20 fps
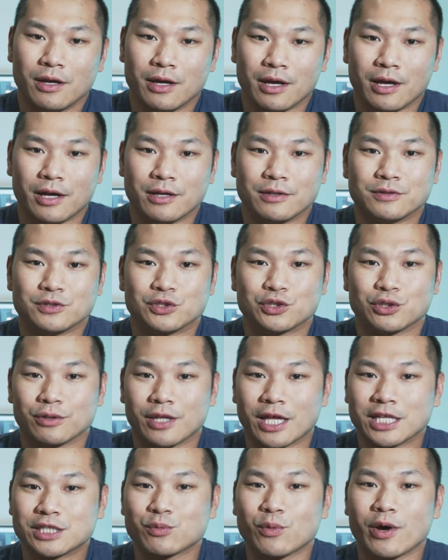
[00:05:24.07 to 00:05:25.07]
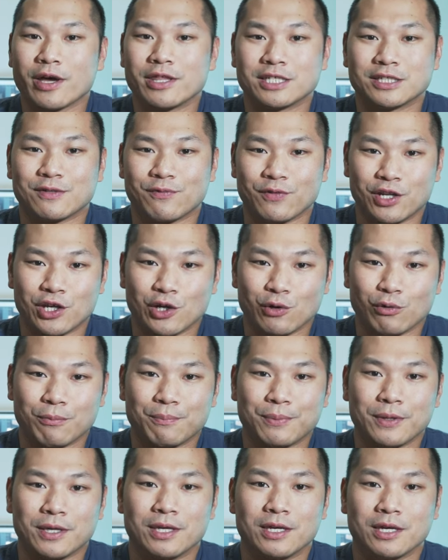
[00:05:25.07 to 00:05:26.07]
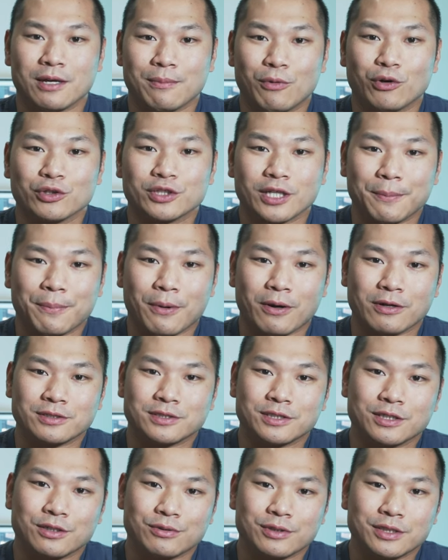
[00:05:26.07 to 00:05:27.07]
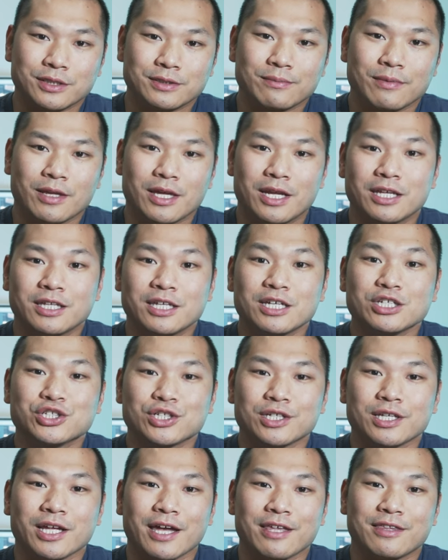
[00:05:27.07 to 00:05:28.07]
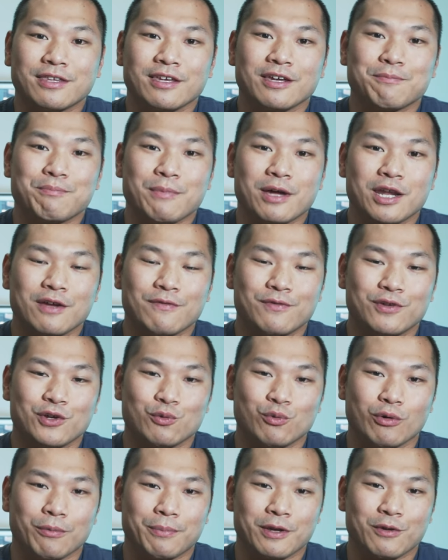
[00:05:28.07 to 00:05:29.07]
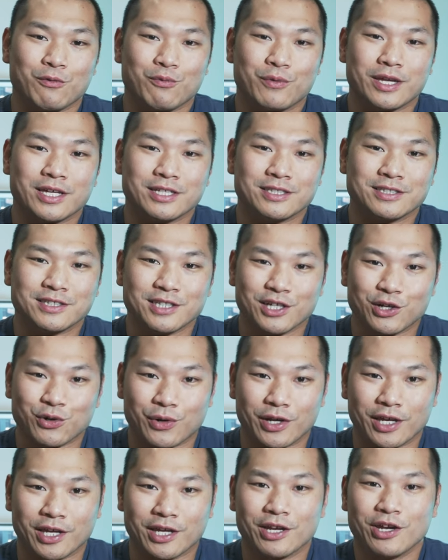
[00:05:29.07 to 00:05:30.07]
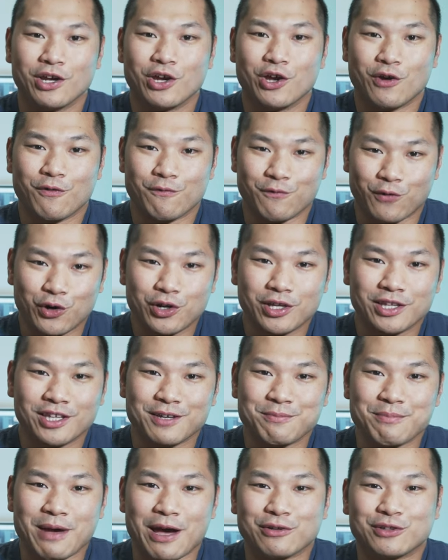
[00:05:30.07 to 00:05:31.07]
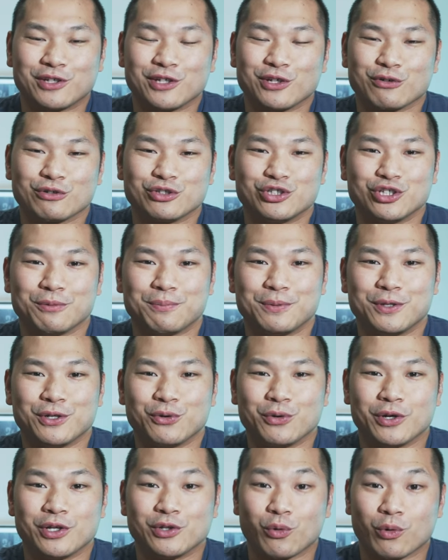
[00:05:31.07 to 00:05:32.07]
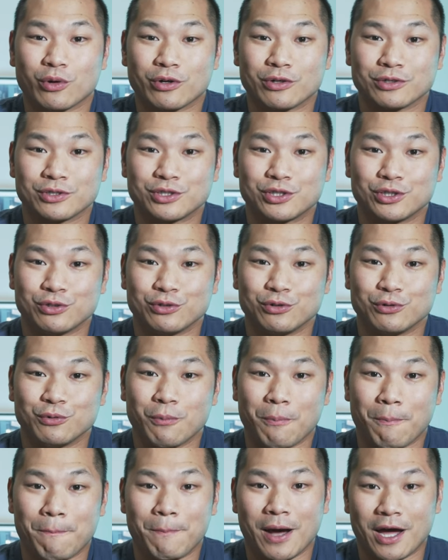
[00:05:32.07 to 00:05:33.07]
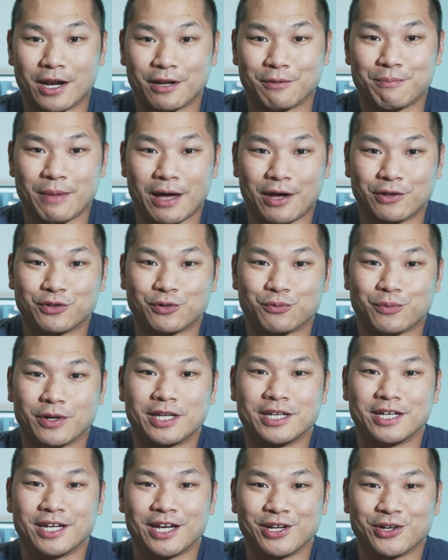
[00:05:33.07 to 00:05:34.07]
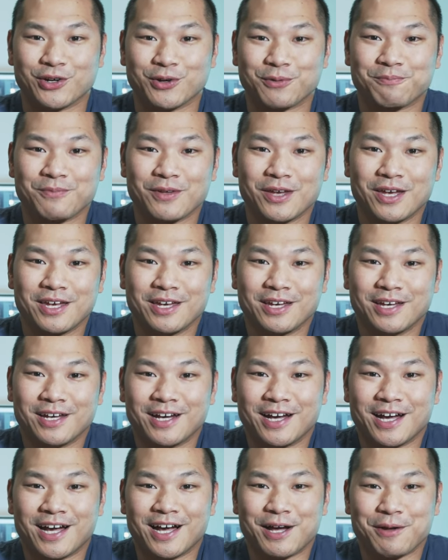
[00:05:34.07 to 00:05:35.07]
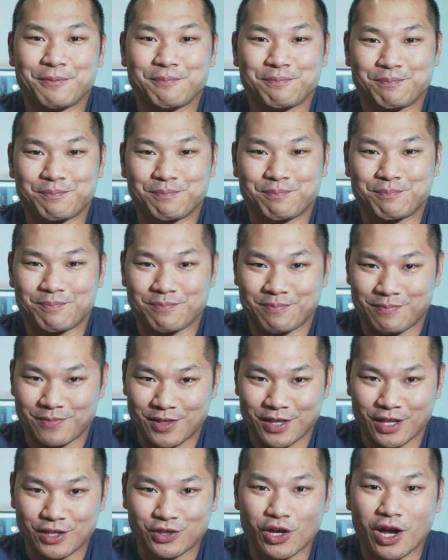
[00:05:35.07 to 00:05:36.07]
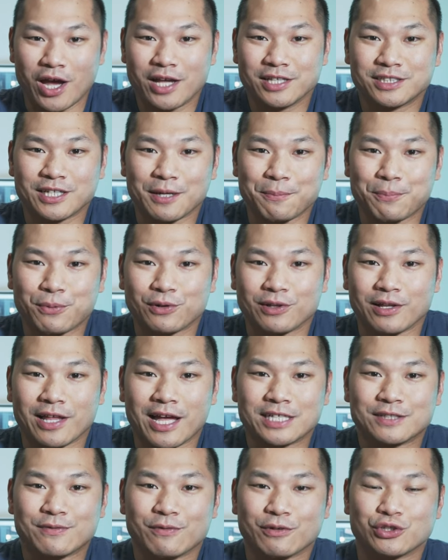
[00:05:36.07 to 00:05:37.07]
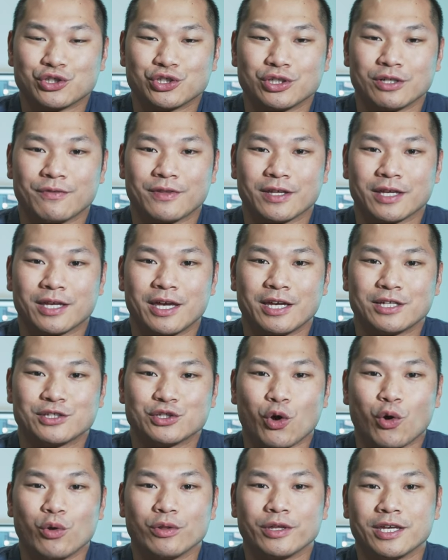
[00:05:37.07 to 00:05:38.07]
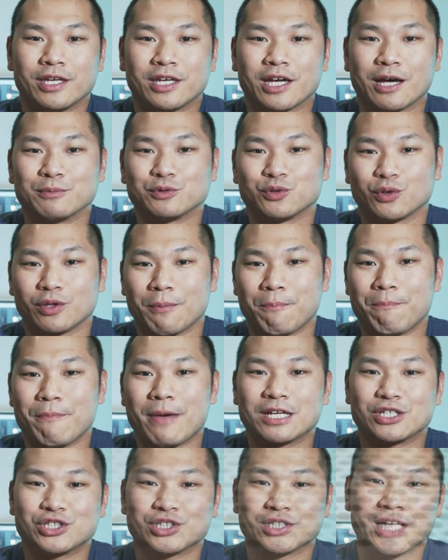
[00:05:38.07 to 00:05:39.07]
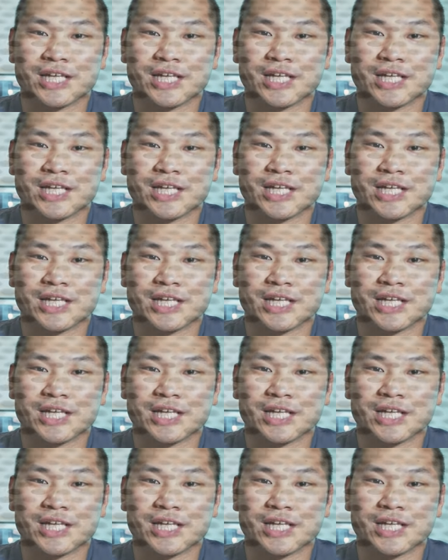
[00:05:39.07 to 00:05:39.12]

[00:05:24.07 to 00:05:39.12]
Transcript: And so that's why this video will be a multi-part series. In addition, I think many of you will be reconsidering vertically mounting your GPU in order to bottom mount the radiator. Um, the non-tempered glass version of the case only comes with a mesh